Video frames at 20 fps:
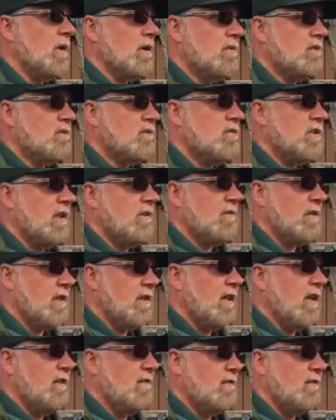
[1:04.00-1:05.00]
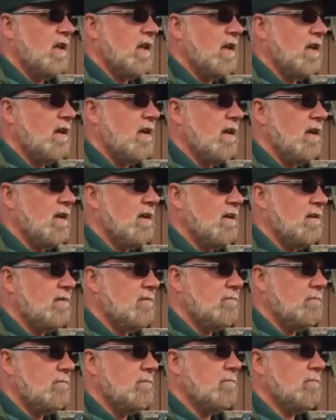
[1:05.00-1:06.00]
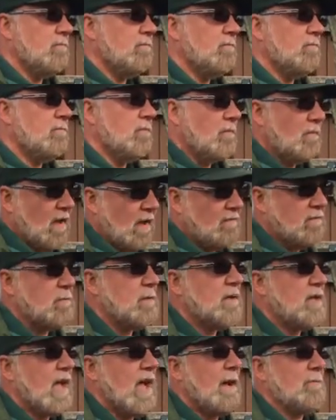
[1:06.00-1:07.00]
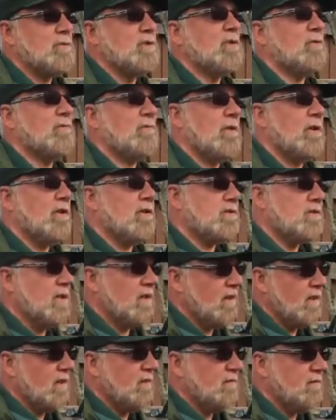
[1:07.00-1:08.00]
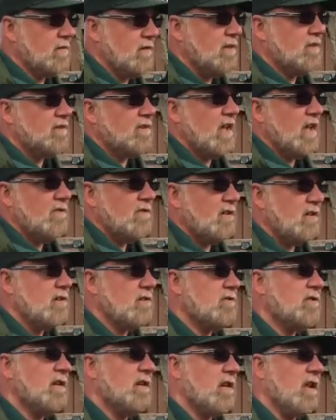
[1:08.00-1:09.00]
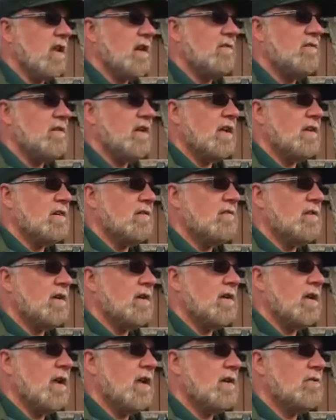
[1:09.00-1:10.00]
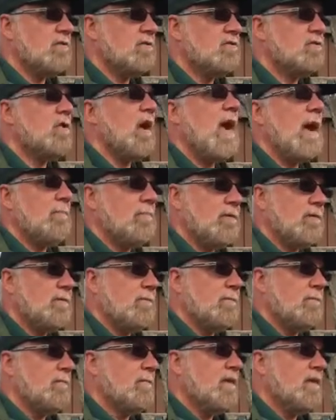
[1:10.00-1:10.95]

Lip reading: Well, generally they have to be captured first, and in this case they're using a lot of different traps.